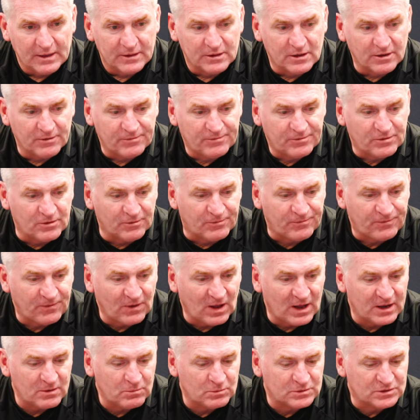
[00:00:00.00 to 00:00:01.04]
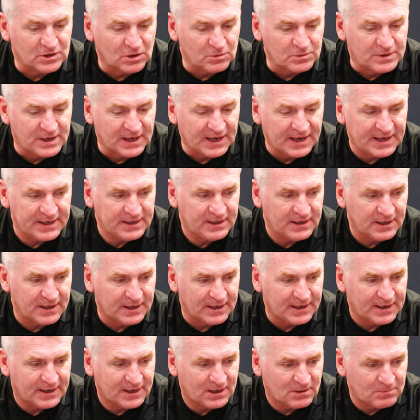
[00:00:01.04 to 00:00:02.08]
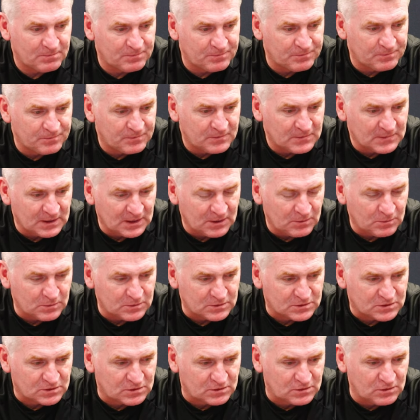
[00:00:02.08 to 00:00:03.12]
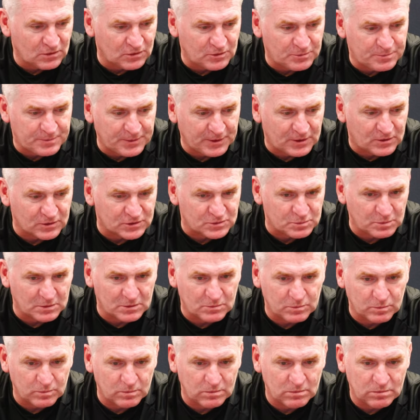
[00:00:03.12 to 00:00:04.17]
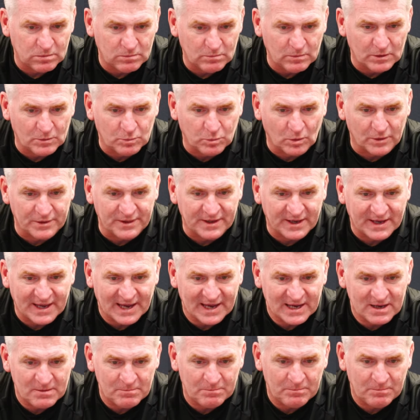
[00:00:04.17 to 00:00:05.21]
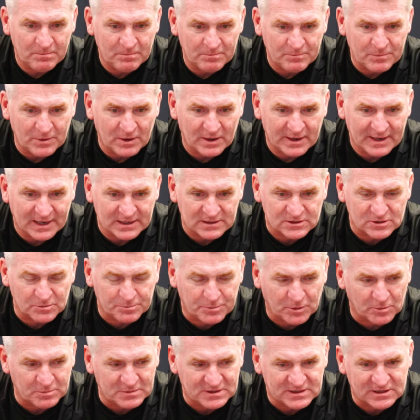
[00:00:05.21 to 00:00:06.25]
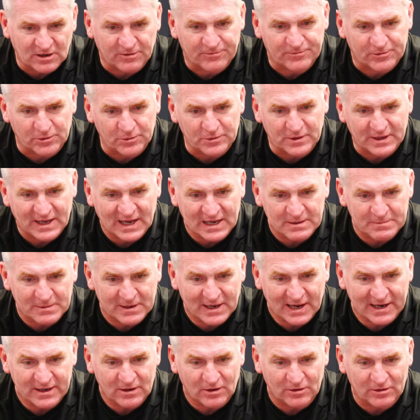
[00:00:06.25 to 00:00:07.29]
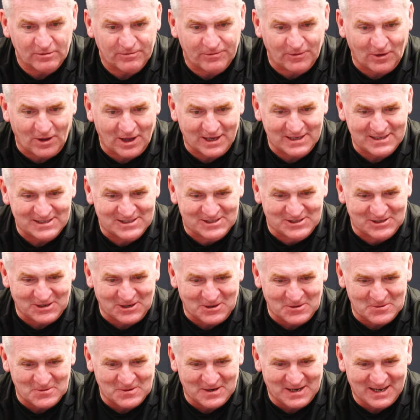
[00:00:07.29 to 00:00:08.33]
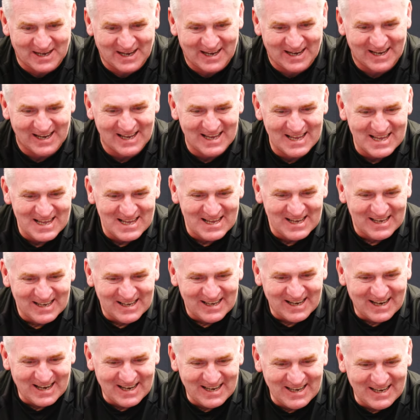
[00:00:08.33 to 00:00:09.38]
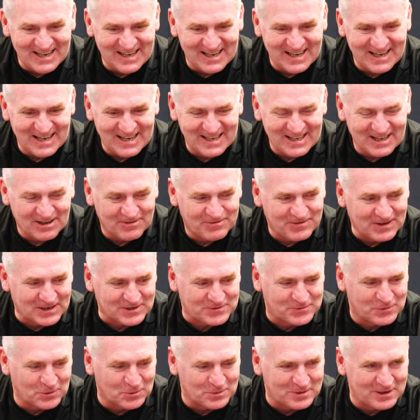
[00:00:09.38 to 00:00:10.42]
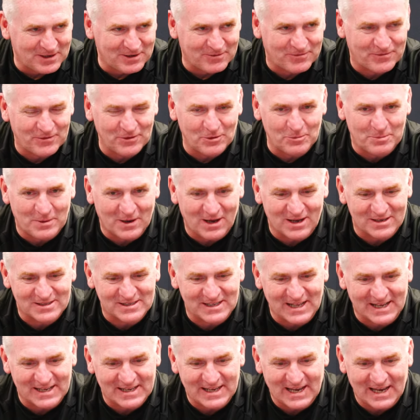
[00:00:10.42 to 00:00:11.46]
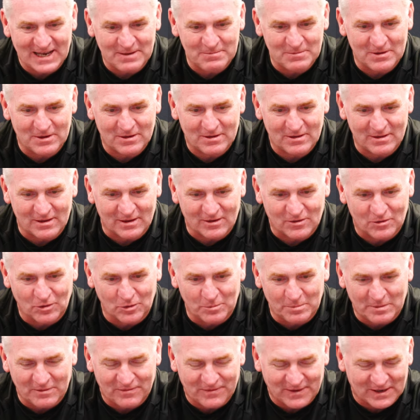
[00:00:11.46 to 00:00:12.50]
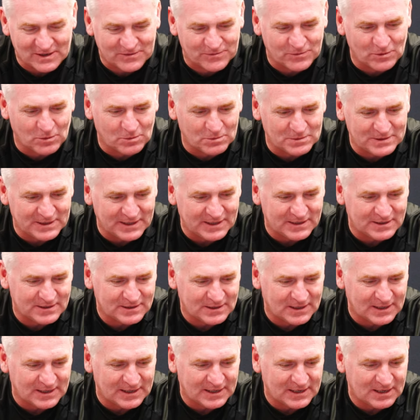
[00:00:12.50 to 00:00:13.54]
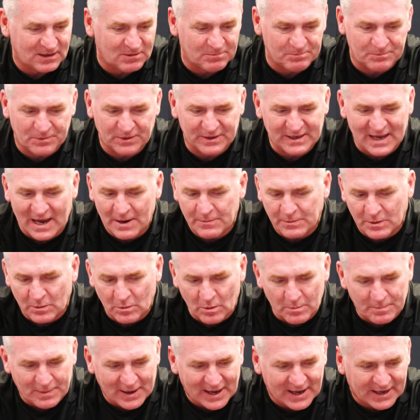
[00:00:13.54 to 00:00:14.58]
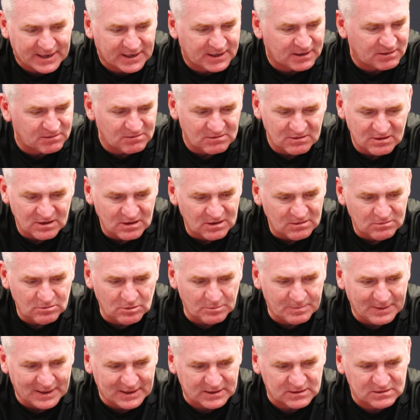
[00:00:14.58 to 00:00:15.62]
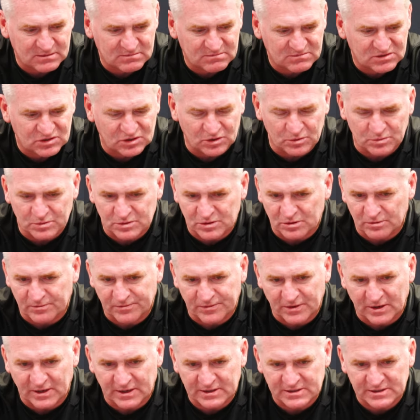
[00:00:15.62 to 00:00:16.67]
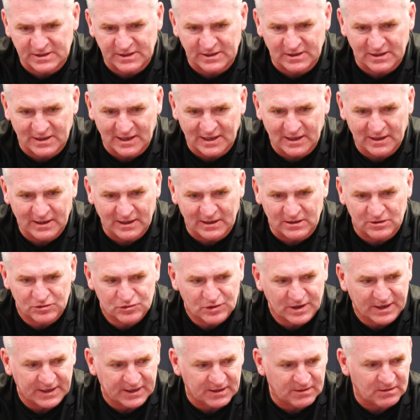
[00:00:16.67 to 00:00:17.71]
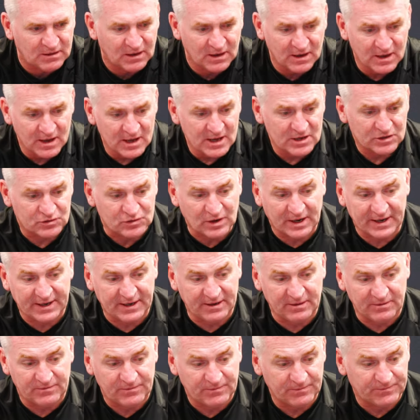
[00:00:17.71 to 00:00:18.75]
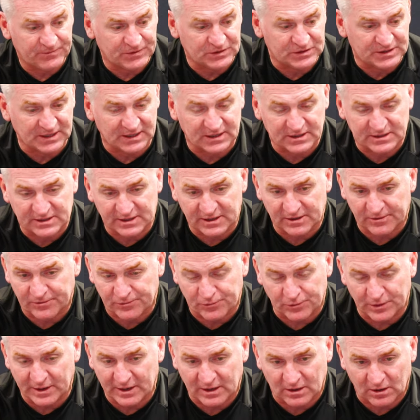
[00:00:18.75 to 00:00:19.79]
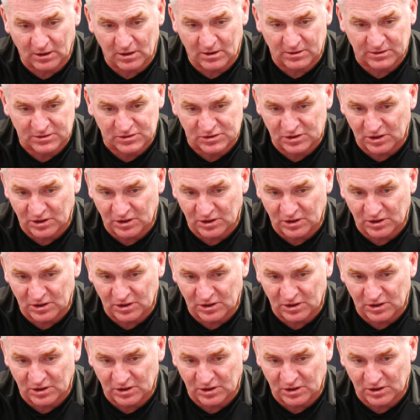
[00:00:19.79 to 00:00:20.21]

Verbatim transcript: The, the flight was okay. Um, it was good because we'd, we'd won the game, but I had to put myself through the game again on the flight. So uh, I, uh, I fast forwarded a few parts of that game that, that could be fast forwarded. Um, but yeah, we were back. We were back two two thirty in the in training training facility at three o'clock.